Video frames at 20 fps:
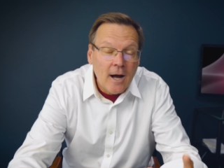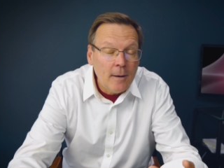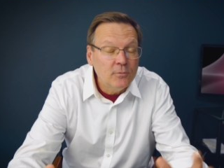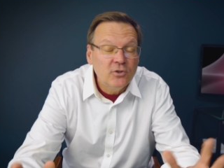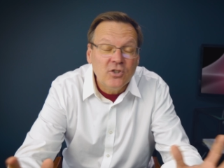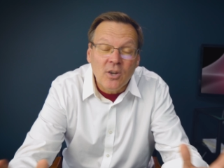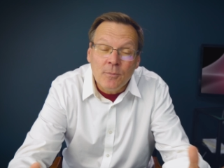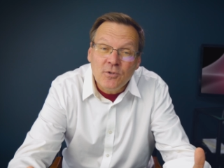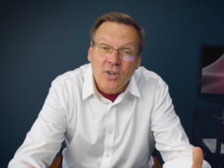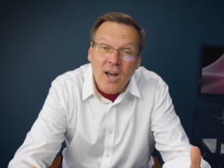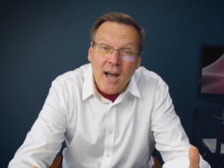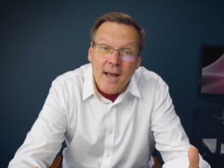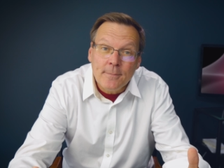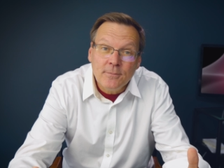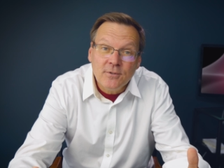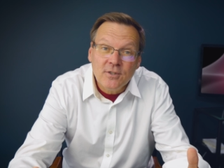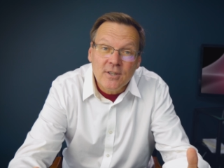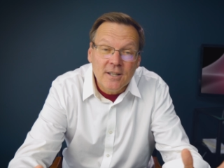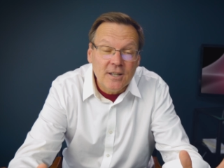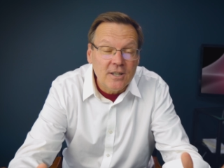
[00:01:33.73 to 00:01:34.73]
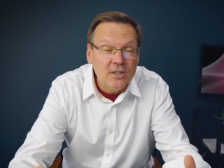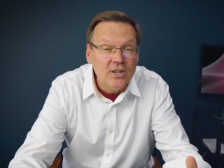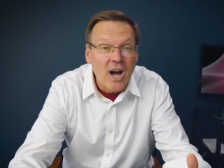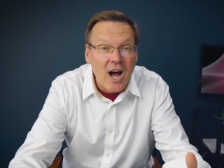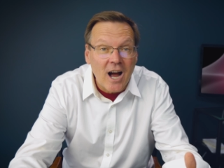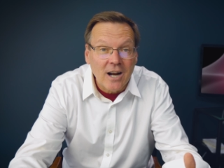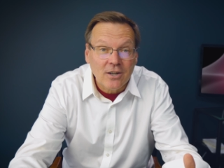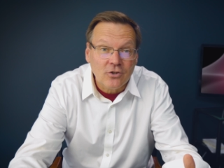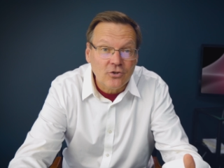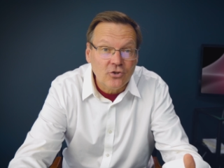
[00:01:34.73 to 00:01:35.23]
Sometimes in a
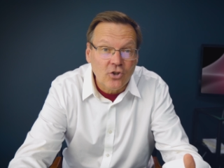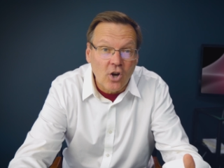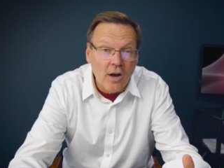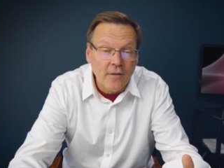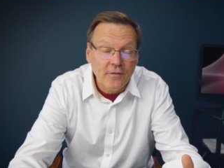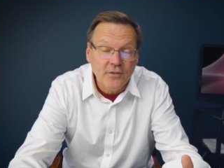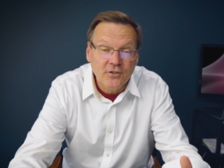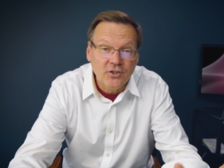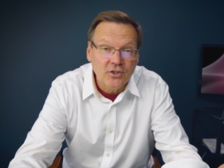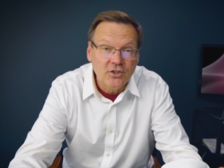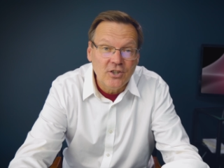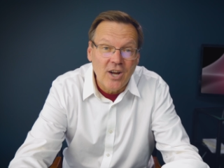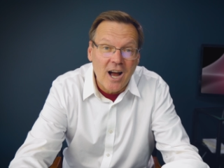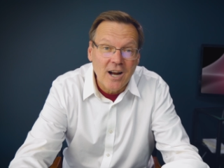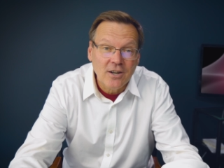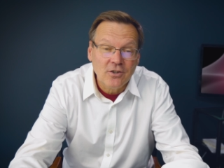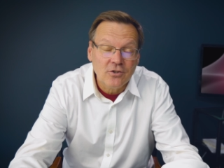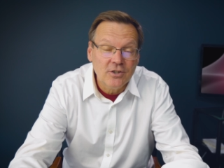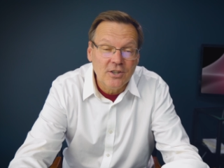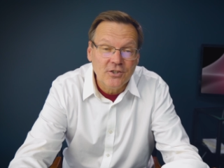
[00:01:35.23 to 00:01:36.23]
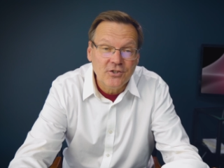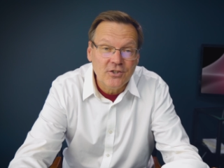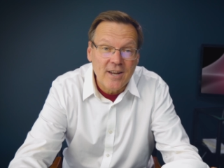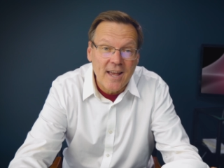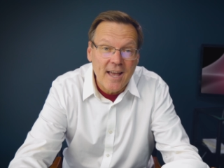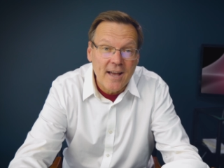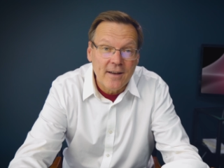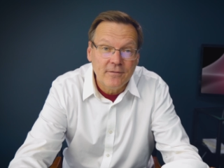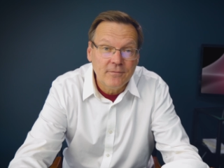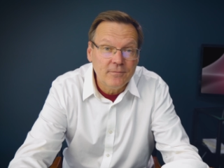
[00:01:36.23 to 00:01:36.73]
doctor's office, the doctor doesn't
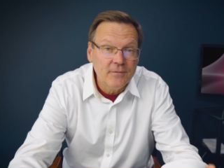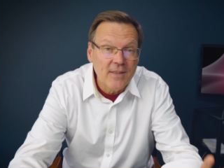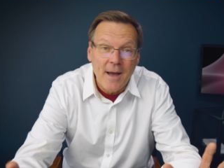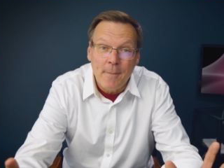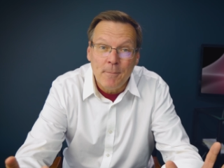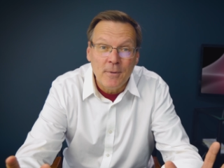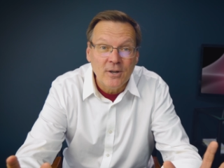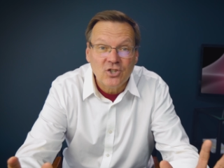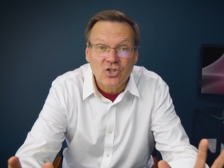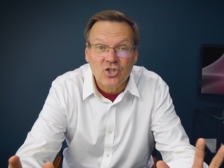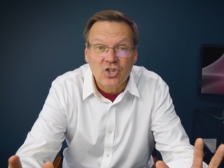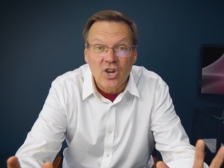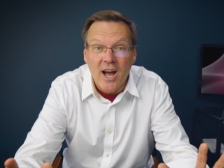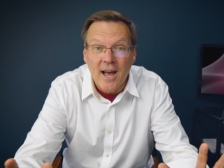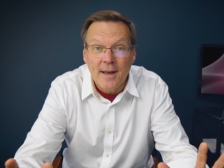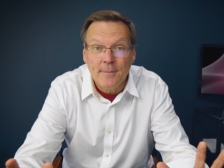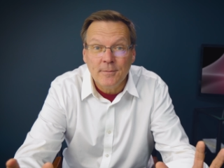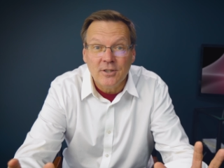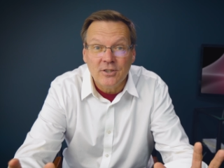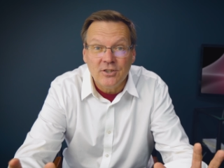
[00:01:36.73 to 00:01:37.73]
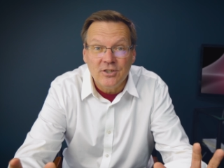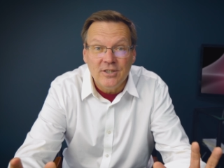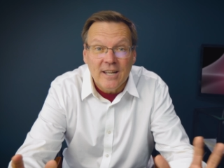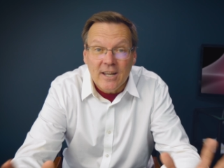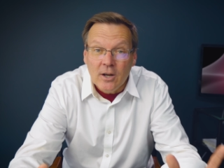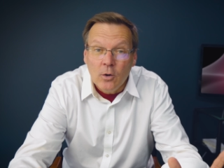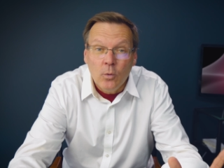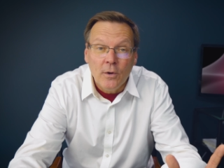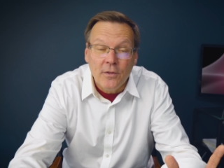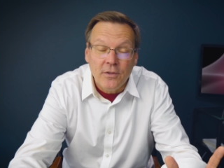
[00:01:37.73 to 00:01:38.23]
have that much time to
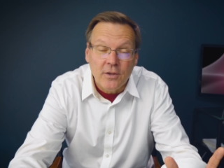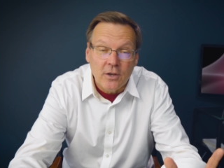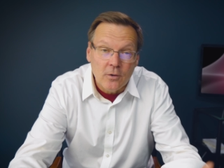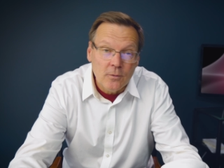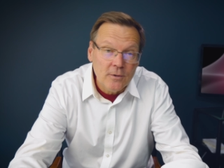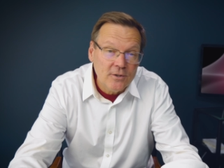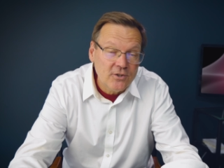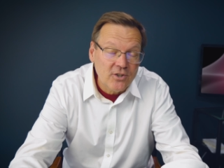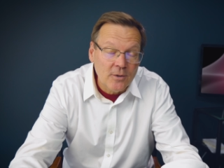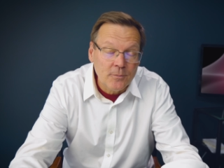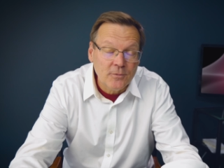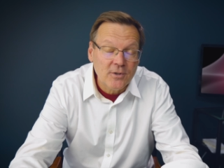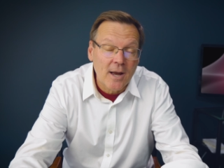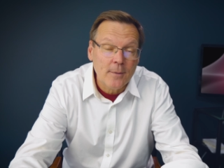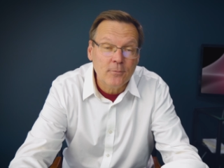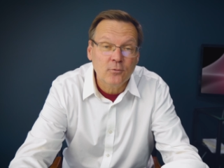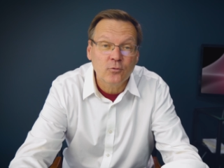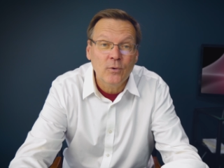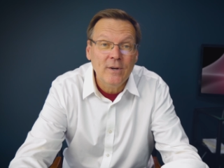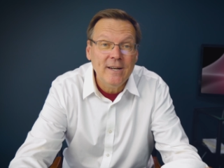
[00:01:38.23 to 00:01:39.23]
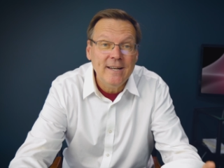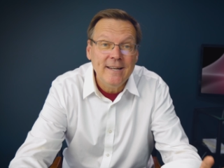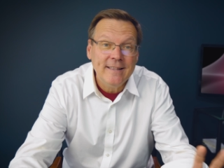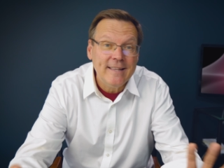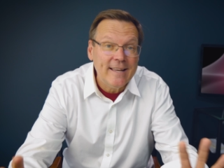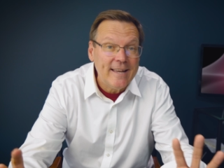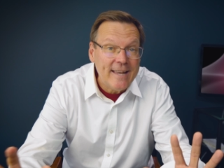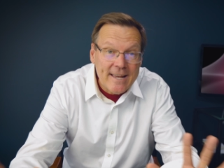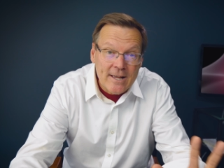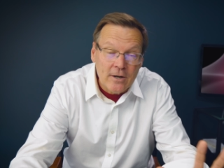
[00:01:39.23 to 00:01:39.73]
deal with you, and sometimes reading
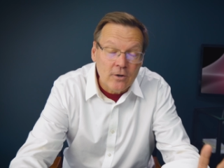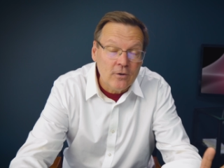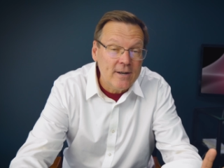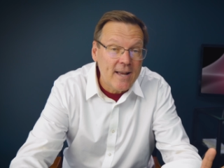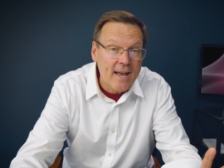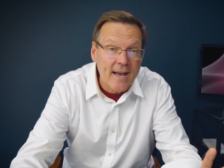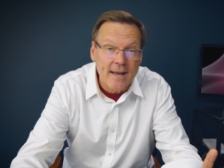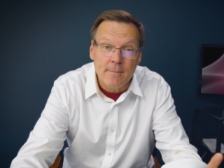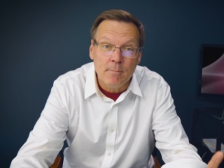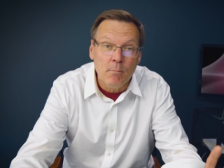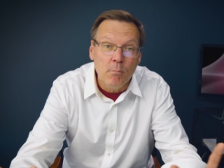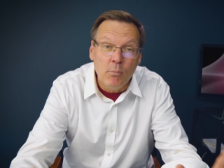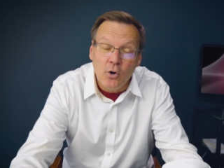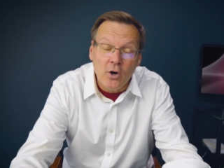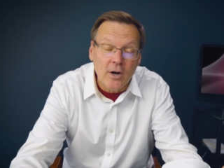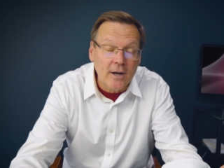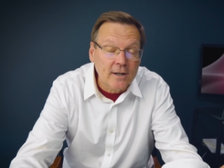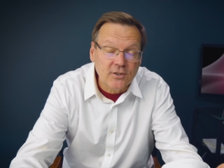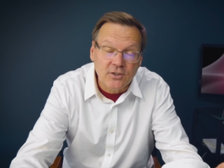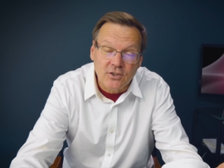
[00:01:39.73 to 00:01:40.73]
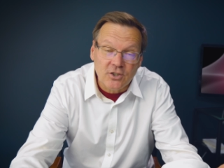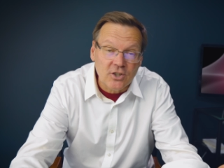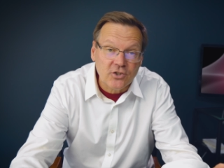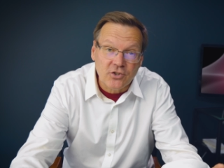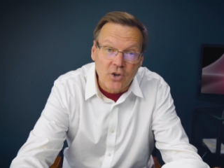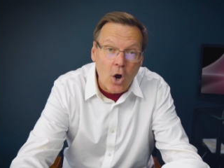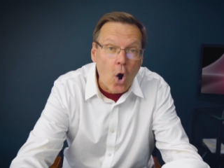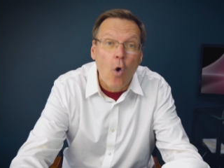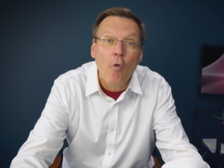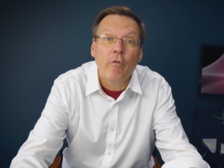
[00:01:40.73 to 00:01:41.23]
the internet and books, it
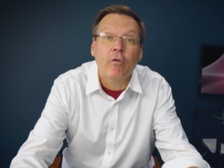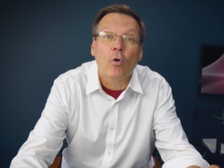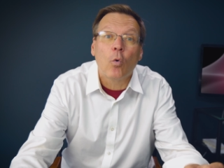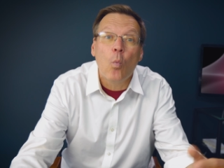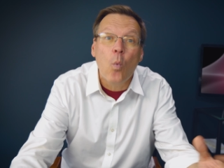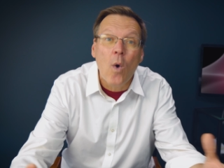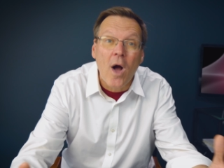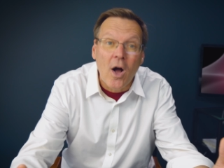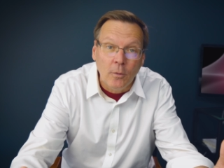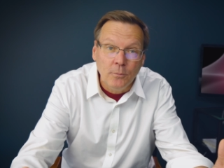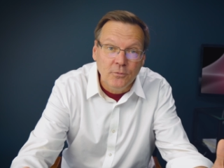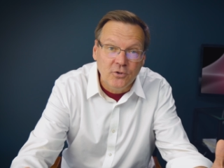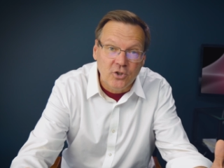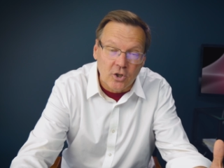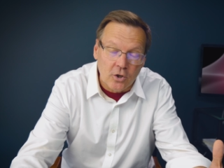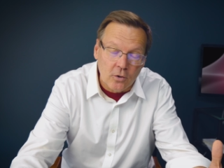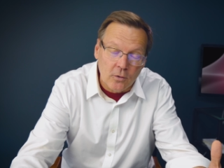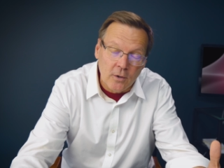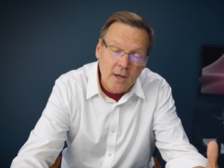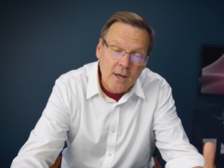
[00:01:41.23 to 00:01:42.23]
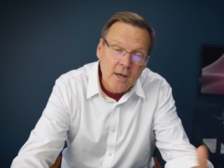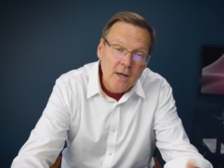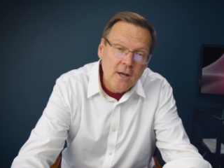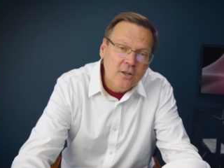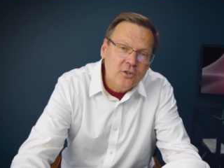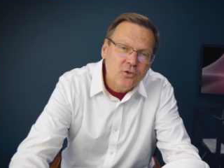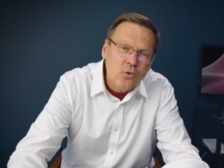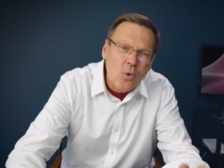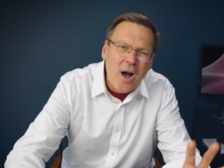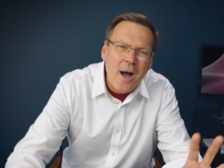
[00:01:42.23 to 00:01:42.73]
just overwhelms you.
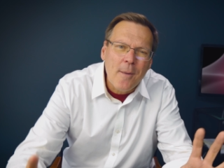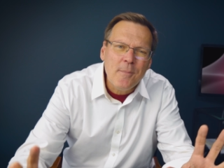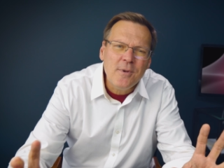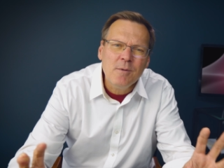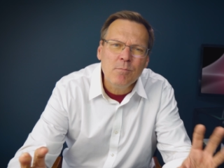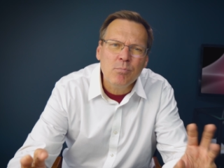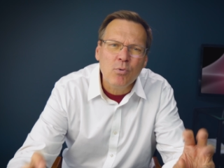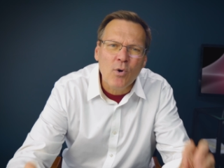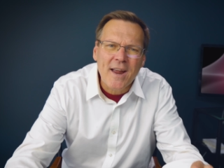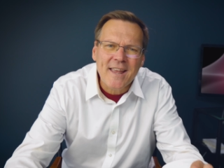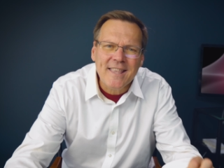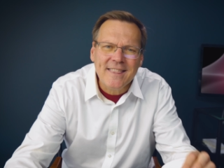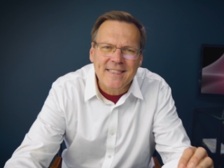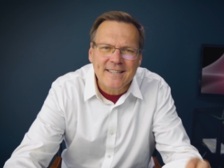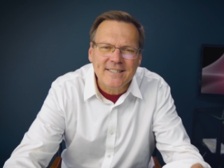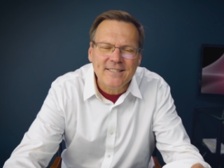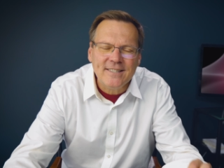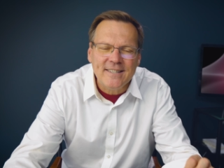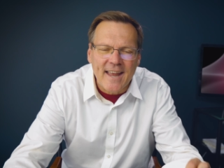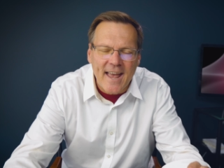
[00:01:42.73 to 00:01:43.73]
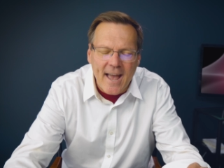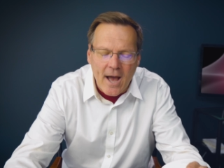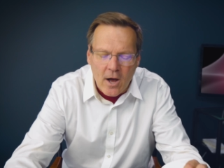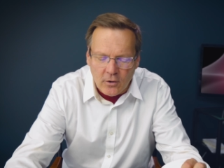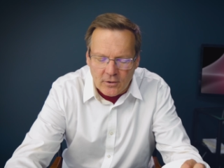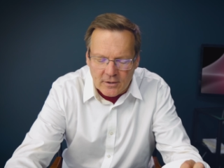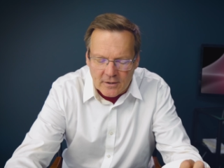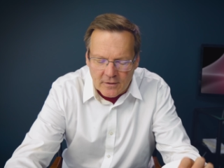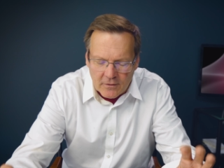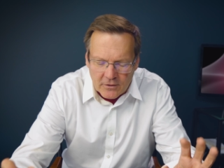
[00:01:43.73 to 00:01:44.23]
So I'm going to break this
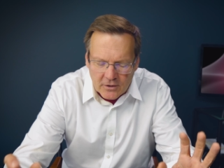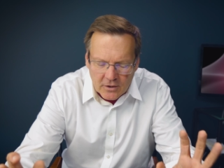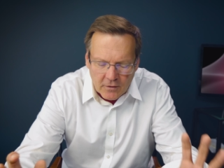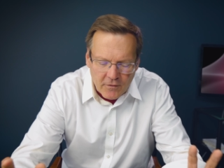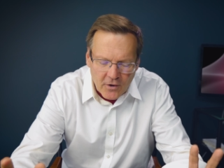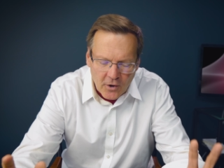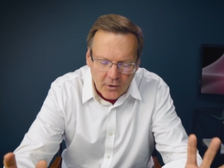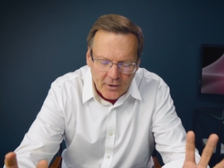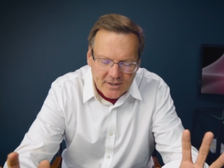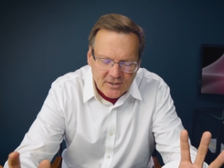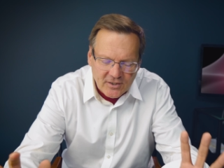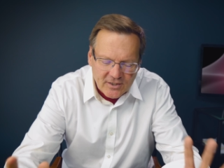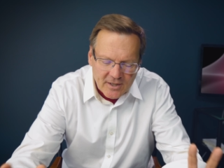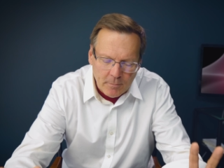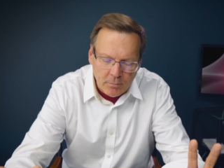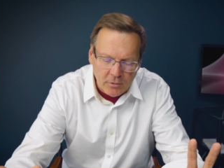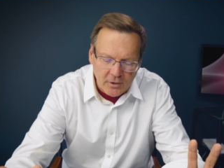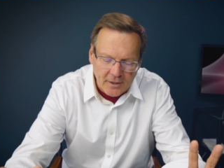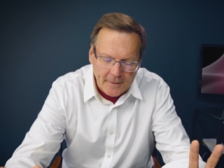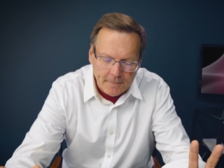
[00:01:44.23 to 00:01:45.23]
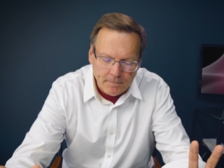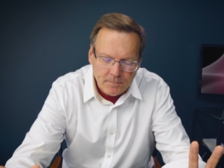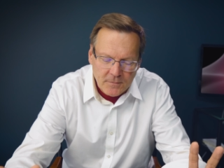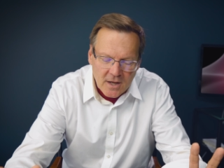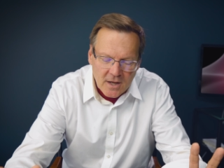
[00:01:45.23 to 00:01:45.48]
down to very simply.